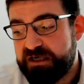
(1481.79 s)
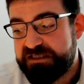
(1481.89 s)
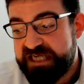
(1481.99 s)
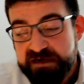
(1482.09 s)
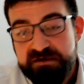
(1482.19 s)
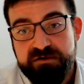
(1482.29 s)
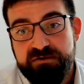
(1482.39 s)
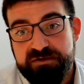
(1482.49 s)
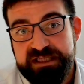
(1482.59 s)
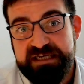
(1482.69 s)

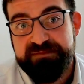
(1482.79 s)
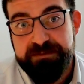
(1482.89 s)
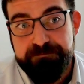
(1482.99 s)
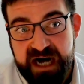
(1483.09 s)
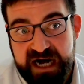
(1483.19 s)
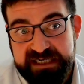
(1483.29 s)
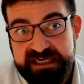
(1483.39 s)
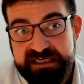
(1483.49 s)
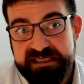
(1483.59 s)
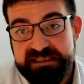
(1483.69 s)
technical themes
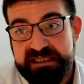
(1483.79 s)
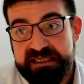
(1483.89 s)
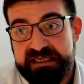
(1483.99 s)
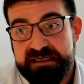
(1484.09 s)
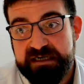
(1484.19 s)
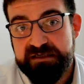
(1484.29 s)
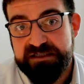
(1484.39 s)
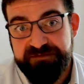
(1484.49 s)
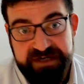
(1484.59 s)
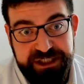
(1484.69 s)
embodied in the
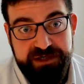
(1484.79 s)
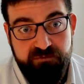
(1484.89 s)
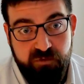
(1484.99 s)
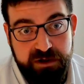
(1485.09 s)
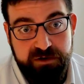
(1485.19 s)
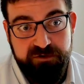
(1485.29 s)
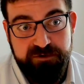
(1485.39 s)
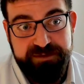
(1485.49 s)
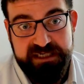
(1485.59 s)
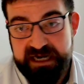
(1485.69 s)
Da Vinci work
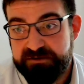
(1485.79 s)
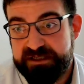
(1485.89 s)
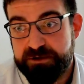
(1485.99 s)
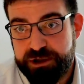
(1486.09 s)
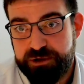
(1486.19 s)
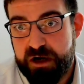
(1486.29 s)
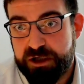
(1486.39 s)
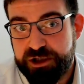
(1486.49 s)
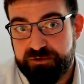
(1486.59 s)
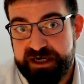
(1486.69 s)
groups and how they're
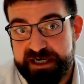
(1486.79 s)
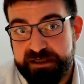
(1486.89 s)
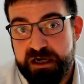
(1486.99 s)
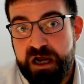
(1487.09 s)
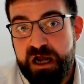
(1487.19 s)
structuring,